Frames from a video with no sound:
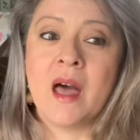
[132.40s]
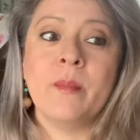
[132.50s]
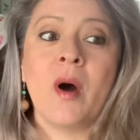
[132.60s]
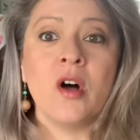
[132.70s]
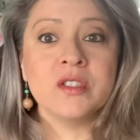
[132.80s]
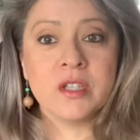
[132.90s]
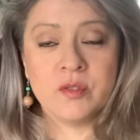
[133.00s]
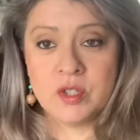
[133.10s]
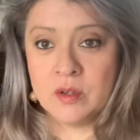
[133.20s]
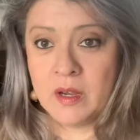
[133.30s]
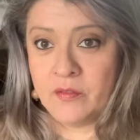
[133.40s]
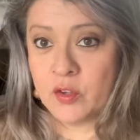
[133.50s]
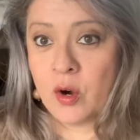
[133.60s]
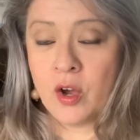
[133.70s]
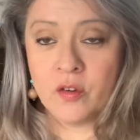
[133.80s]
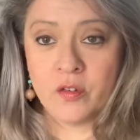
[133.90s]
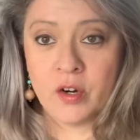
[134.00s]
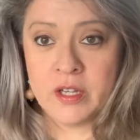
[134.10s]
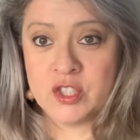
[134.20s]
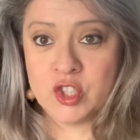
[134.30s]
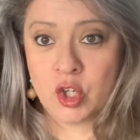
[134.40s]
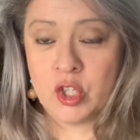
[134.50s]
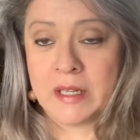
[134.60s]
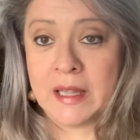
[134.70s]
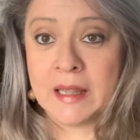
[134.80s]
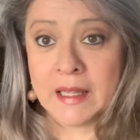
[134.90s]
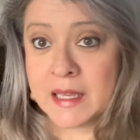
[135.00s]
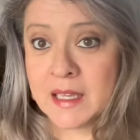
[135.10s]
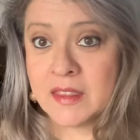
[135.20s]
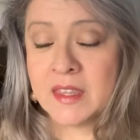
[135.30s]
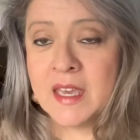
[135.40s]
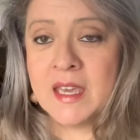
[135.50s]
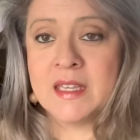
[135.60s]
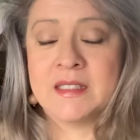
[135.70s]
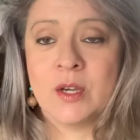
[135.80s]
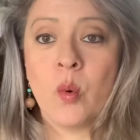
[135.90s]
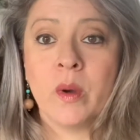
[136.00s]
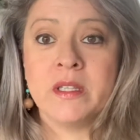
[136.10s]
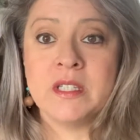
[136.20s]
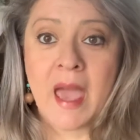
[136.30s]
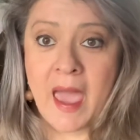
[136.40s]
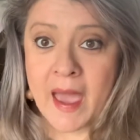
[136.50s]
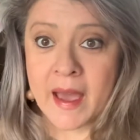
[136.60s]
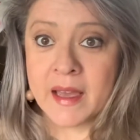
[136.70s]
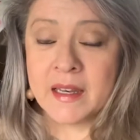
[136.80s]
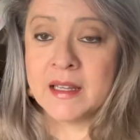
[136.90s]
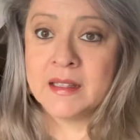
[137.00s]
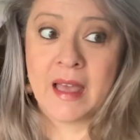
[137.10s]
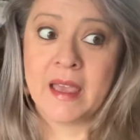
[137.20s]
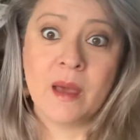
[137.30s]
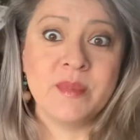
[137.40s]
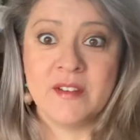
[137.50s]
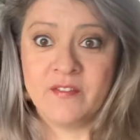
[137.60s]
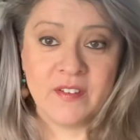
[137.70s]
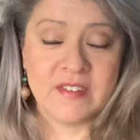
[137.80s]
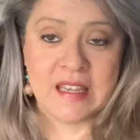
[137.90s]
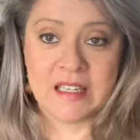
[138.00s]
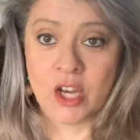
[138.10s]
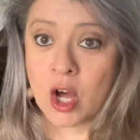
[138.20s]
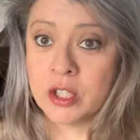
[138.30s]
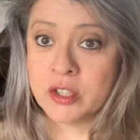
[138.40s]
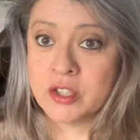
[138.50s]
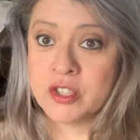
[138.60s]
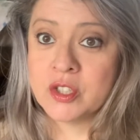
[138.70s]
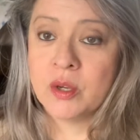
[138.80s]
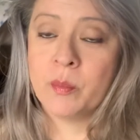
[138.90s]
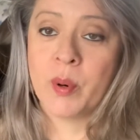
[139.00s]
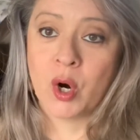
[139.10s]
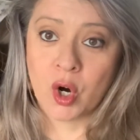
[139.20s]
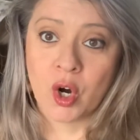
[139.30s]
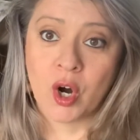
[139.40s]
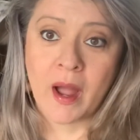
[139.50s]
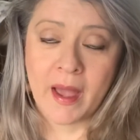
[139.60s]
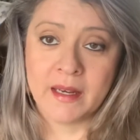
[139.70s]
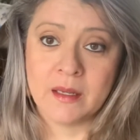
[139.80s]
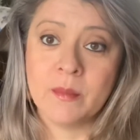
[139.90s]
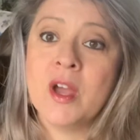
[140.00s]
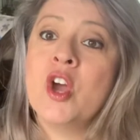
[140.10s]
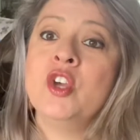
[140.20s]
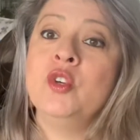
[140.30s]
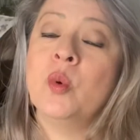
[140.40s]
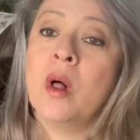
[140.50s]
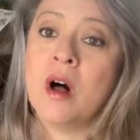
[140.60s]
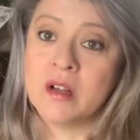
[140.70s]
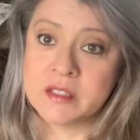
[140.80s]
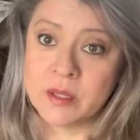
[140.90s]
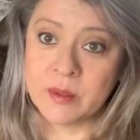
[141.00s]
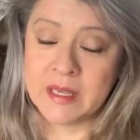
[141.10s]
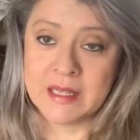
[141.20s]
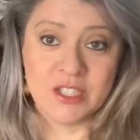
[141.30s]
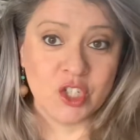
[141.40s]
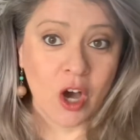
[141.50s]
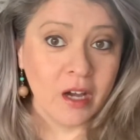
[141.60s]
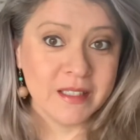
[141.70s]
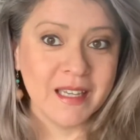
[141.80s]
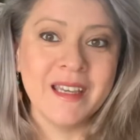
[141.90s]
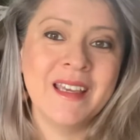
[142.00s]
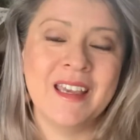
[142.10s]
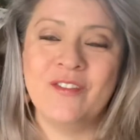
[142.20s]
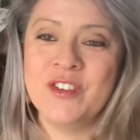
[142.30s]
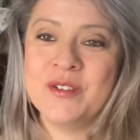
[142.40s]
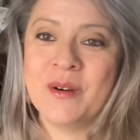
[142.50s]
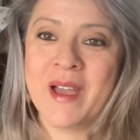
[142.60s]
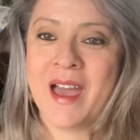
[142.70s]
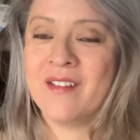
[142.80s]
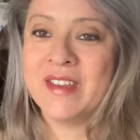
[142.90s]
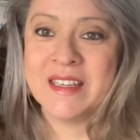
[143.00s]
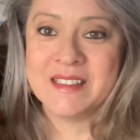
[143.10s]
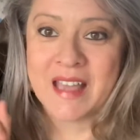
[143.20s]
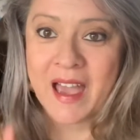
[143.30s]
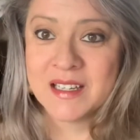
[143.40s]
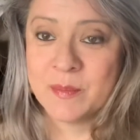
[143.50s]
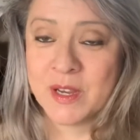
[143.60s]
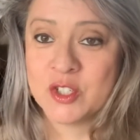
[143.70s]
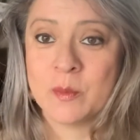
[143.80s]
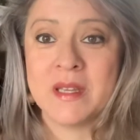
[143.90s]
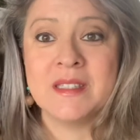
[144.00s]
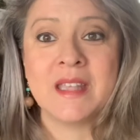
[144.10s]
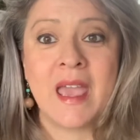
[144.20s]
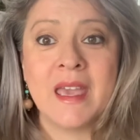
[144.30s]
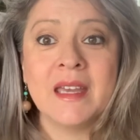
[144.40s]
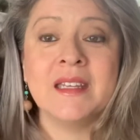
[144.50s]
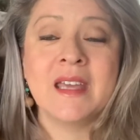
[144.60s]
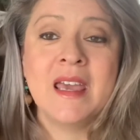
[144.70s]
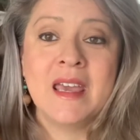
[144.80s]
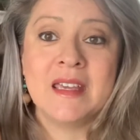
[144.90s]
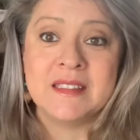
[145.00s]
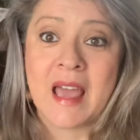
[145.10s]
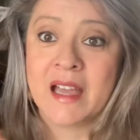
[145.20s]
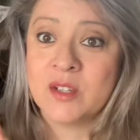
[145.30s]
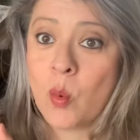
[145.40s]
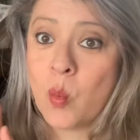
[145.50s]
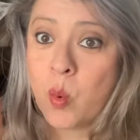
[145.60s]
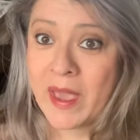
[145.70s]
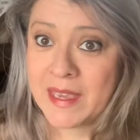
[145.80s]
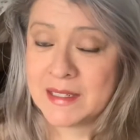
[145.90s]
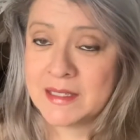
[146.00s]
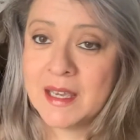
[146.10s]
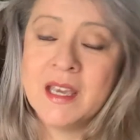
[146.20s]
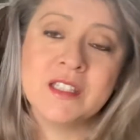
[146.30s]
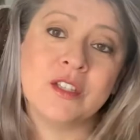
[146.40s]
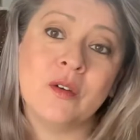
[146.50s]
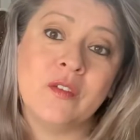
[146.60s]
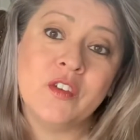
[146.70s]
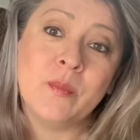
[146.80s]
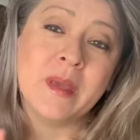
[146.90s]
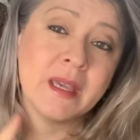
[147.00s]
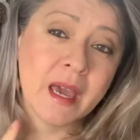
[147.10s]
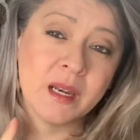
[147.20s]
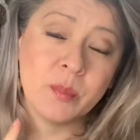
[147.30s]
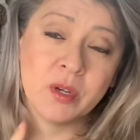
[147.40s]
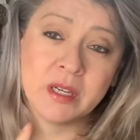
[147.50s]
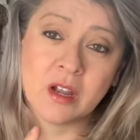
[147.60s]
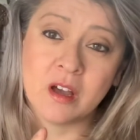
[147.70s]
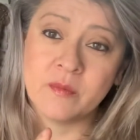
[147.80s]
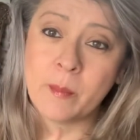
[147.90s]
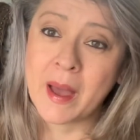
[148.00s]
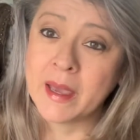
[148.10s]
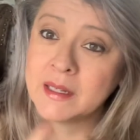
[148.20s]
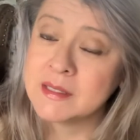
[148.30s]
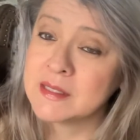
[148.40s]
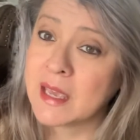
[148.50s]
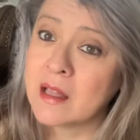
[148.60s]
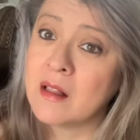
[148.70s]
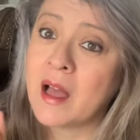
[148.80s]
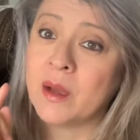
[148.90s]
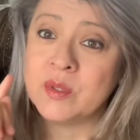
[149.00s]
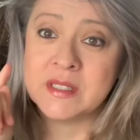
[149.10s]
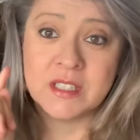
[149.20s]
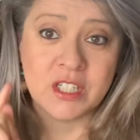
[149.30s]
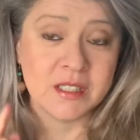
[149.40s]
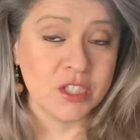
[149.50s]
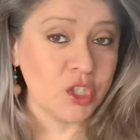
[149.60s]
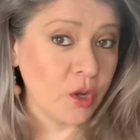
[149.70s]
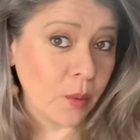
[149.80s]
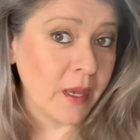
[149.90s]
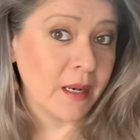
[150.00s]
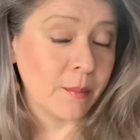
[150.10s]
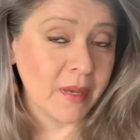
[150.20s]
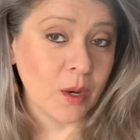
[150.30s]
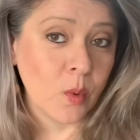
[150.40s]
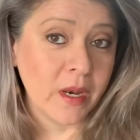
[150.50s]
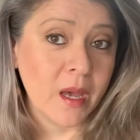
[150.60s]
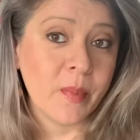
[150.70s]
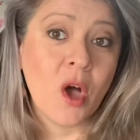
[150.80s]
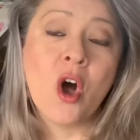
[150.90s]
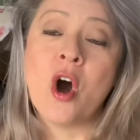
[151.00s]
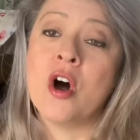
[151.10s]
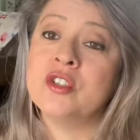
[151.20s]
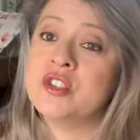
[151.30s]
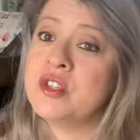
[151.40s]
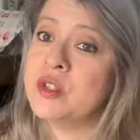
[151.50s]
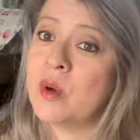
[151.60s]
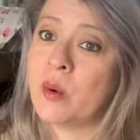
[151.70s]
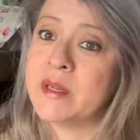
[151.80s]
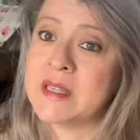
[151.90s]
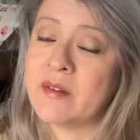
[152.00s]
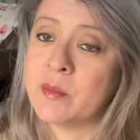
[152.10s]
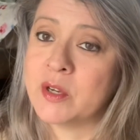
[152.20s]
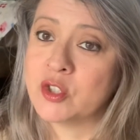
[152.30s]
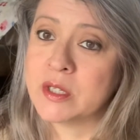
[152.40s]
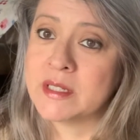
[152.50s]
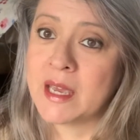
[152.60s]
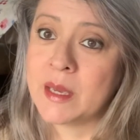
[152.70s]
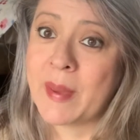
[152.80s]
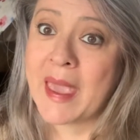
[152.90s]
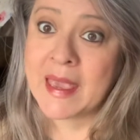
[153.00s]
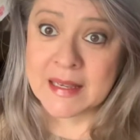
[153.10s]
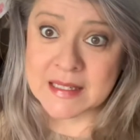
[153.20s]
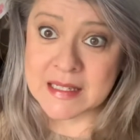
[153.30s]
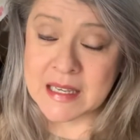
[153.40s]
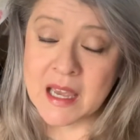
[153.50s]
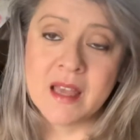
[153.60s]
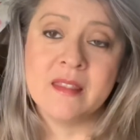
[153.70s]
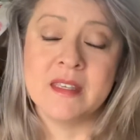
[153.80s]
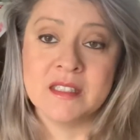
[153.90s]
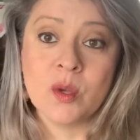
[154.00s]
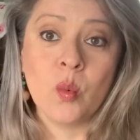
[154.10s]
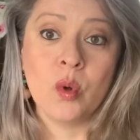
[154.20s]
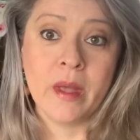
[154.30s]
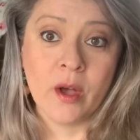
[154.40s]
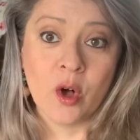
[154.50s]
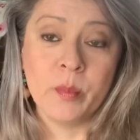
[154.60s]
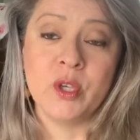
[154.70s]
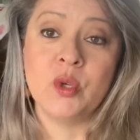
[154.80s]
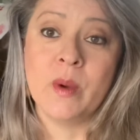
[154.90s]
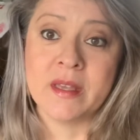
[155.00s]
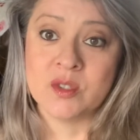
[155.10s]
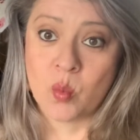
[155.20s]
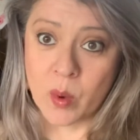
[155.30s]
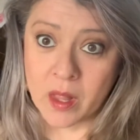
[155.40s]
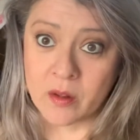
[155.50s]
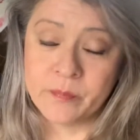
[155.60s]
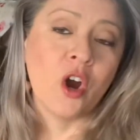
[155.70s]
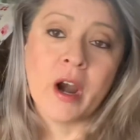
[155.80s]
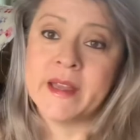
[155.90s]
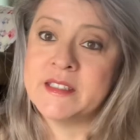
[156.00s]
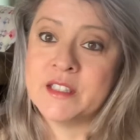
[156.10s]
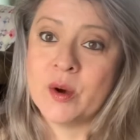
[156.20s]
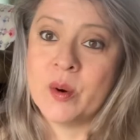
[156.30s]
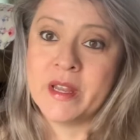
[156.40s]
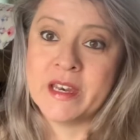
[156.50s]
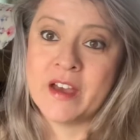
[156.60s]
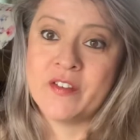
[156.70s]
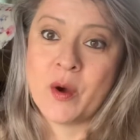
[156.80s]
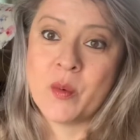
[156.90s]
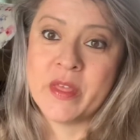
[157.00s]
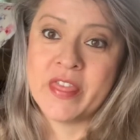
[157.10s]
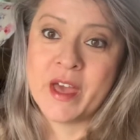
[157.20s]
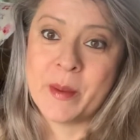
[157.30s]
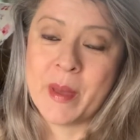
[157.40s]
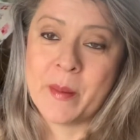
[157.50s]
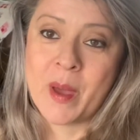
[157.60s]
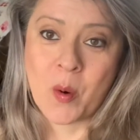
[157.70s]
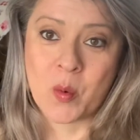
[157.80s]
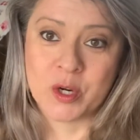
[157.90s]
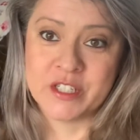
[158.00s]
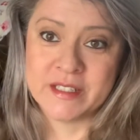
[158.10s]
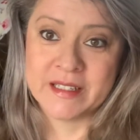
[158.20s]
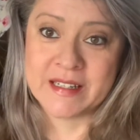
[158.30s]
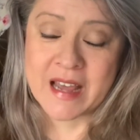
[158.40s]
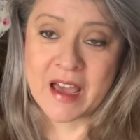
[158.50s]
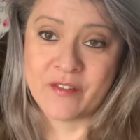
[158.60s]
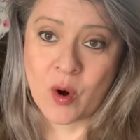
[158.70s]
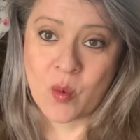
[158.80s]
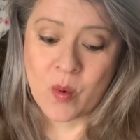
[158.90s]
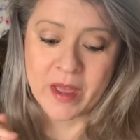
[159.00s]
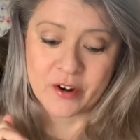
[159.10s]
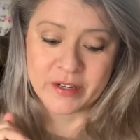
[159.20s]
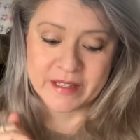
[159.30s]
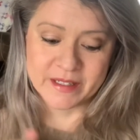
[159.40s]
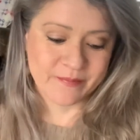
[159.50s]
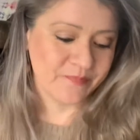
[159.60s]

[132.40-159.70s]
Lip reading: Also too, if they're over a certain length, it's going to add like up to $15 per item. You will also get docked if you don't have exact measurements and exact weight. So if you've been kind of putting off buying a scale, I would suggest that you go ahead and pick one up. Also to always have a measuring tape handy. This will help you as well. All right, so enough with the hubbub. We're just gonna dive right on in.